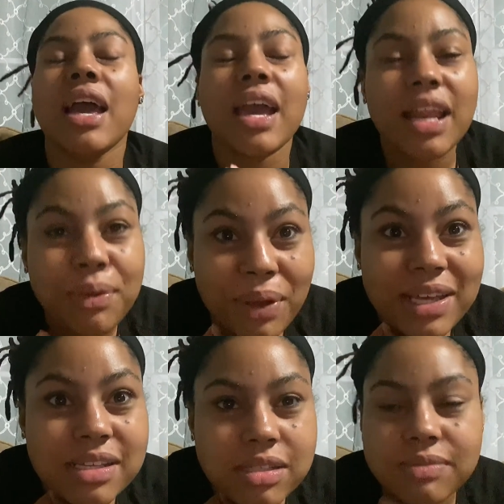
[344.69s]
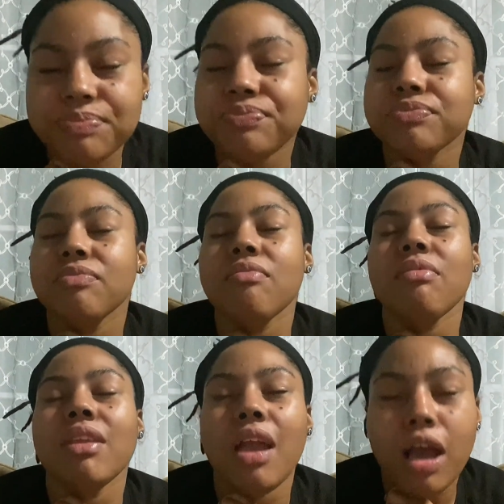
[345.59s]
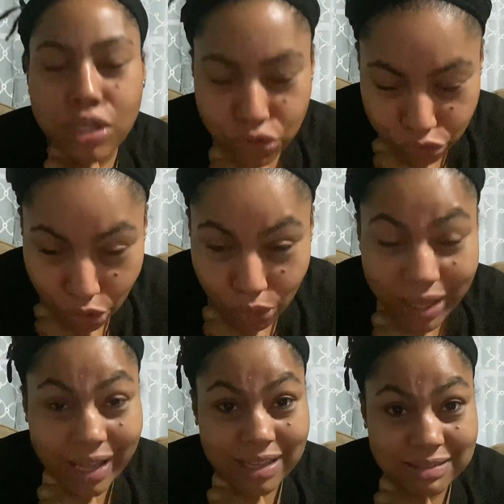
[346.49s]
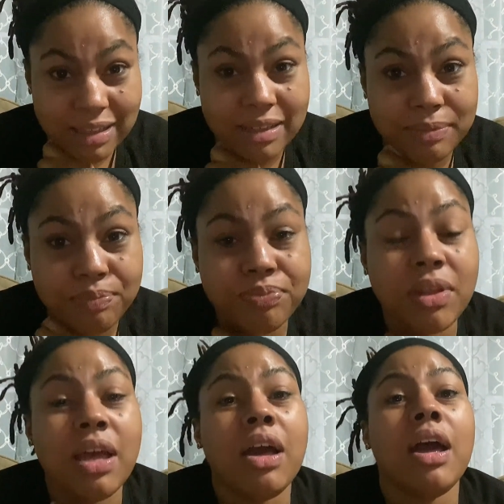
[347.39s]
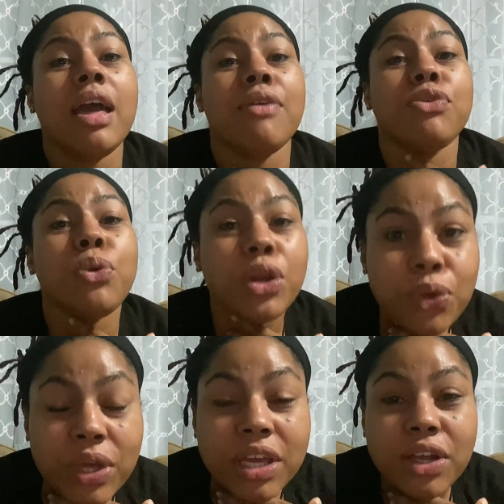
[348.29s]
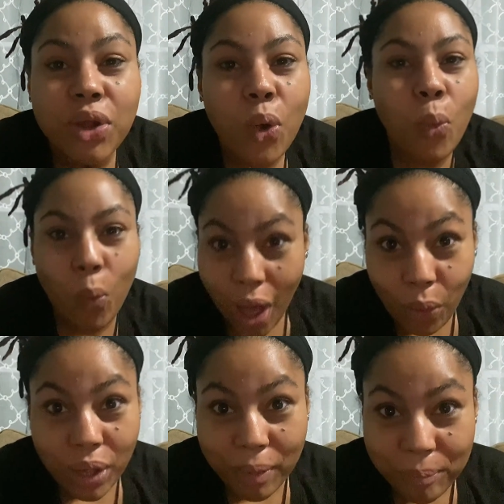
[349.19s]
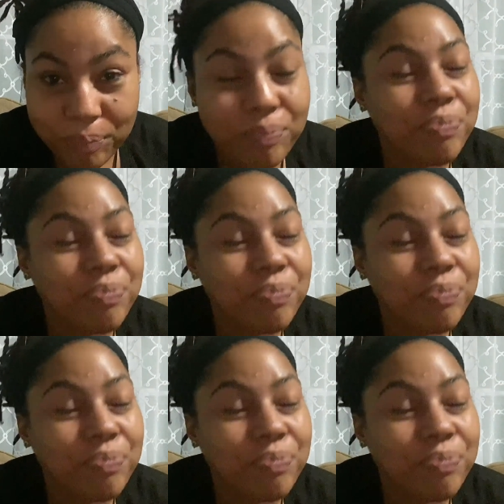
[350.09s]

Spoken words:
Anyways, so like I said, if you are new here, welcome.